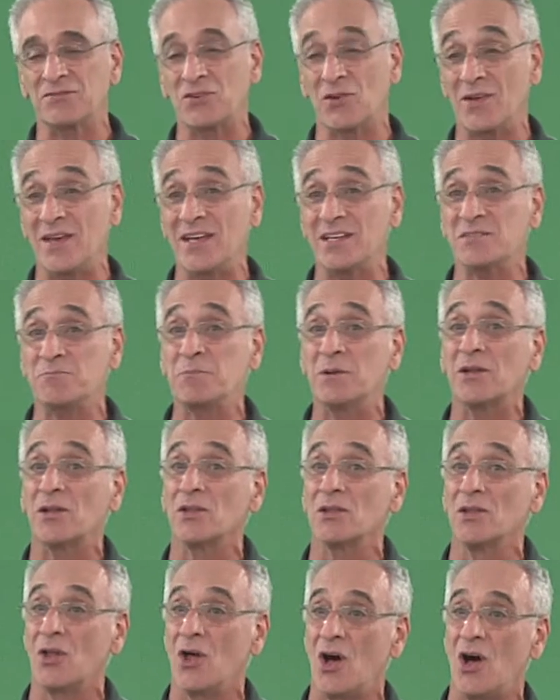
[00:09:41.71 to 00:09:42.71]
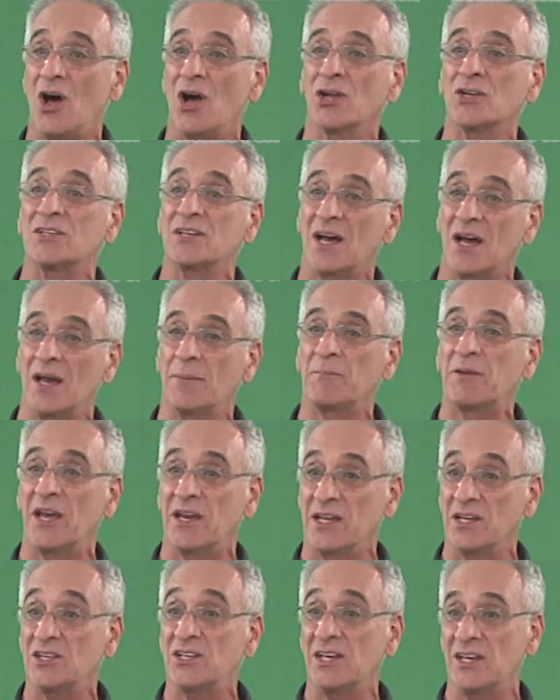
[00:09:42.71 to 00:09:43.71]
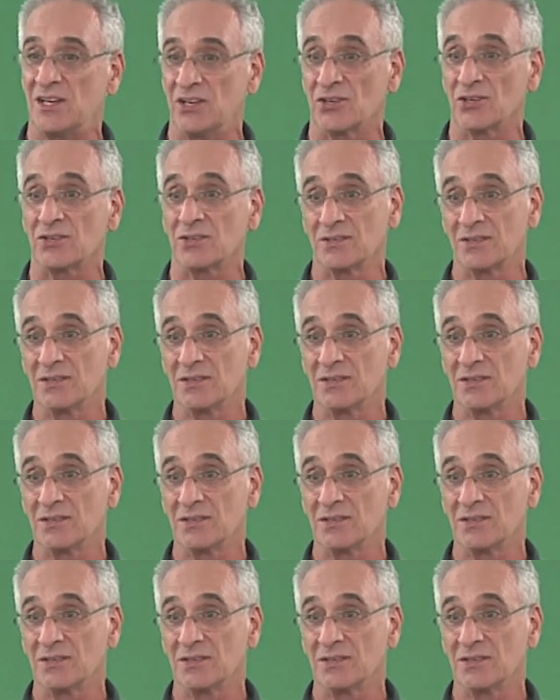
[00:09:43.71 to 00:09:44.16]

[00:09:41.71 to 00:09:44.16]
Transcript: So it's been a long time getting to here,